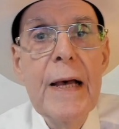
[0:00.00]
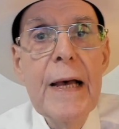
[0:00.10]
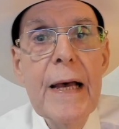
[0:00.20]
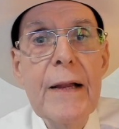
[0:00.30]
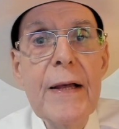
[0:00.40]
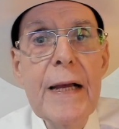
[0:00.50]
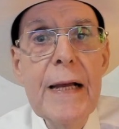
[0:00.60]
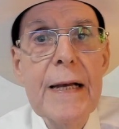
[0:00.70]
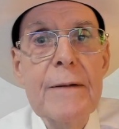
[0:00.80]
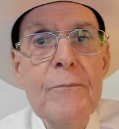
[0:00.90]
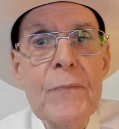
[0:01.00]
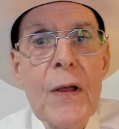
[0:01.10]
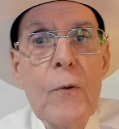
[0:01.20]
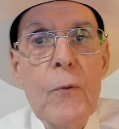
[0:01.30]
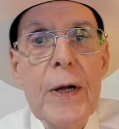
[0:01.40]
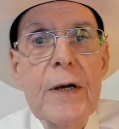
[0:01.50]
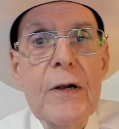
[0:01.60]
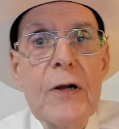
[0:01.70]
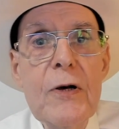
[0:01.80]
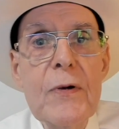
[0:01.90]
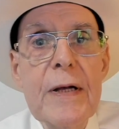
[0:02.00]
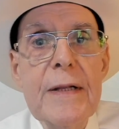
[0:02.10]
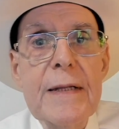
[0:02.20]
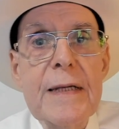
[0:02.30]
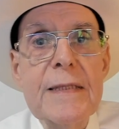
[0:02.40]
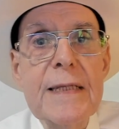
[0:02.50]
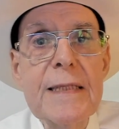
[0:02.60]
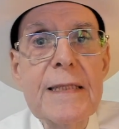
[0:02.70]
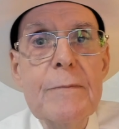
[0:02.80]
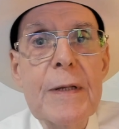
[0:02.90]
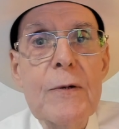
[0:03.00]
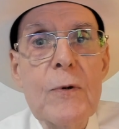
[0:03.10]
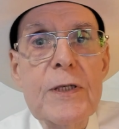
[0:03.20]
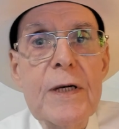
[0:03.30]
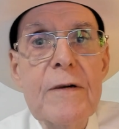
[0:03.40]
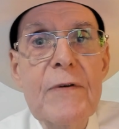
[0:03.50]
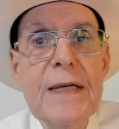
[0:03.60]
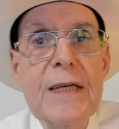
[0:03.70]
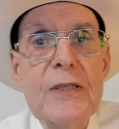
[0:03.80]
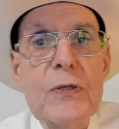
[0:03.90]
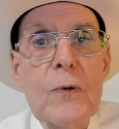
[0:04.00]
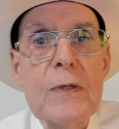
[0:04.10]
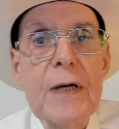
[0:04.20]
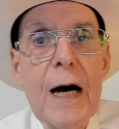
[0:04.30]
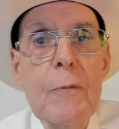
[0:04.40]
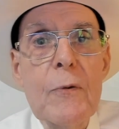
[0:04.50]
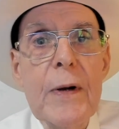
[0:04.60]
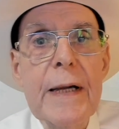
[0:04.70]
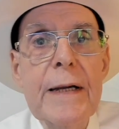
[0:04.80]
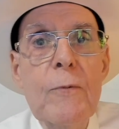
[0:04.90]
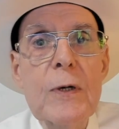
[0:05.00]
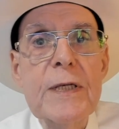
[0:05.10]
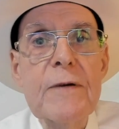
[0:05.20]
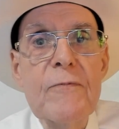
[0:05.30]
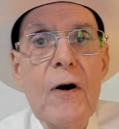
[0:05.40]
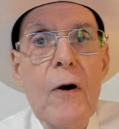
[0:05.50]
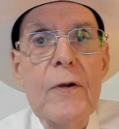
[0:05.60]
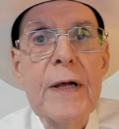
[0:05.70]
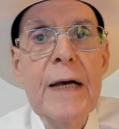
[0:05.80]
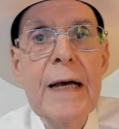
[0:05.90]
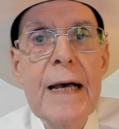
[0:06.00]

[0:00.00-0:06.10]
In the end, we concluded that the system in which convenience stores operated was at fault,